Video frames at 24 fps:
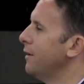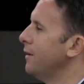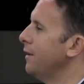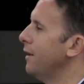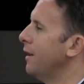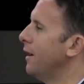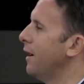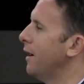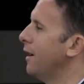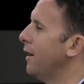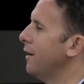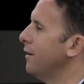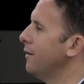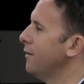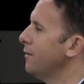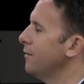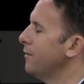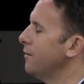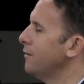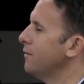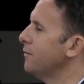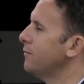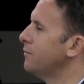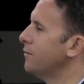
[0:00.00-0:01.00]
Yeah,
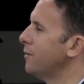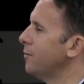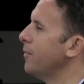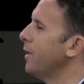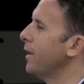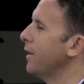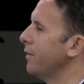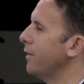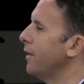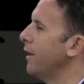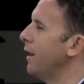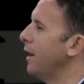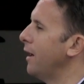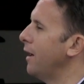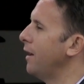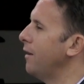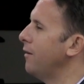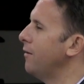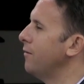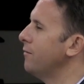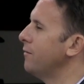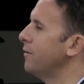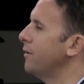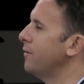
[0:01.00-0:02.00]
something like that.
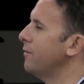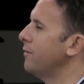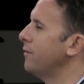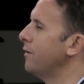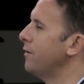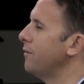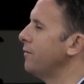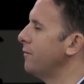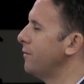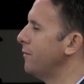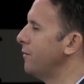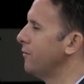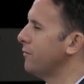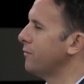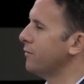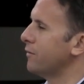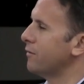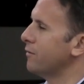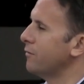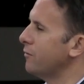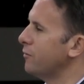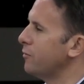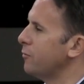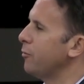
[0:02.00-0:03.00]
I, I, I, there's, a,
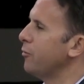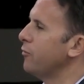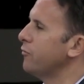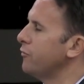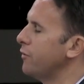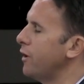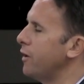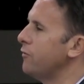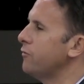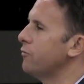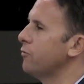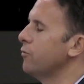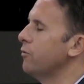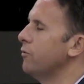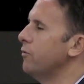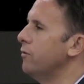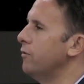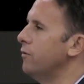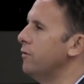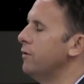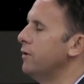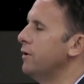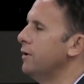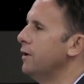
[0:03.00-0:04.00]
there's a precise
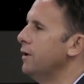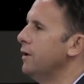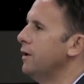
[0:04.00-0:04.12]
rule,